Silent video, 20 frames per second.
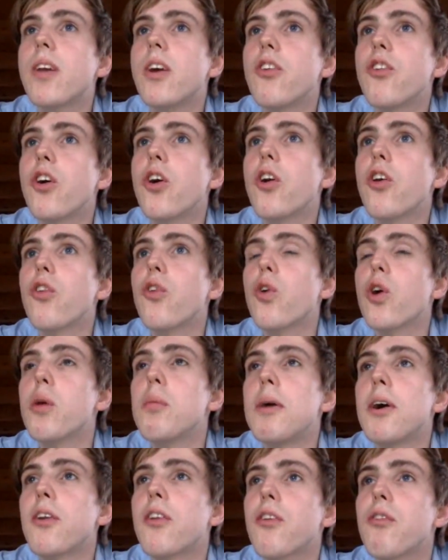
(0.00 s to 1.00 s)
is to only talk
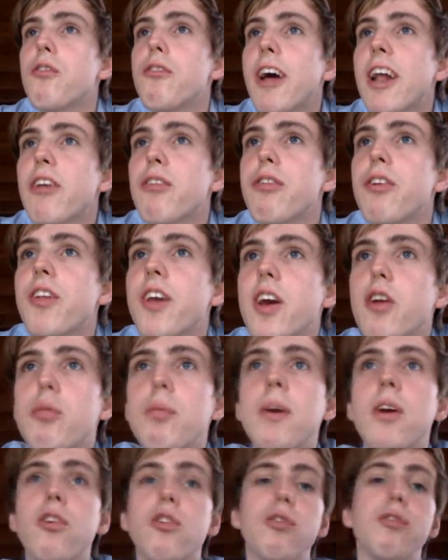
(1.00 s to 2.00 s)
about the relevant
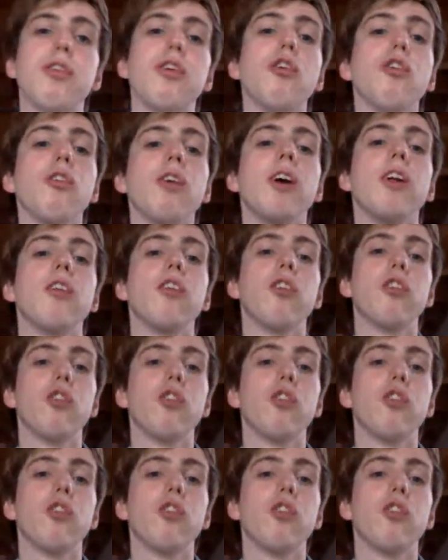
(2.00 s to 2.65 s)
aspects of the trend.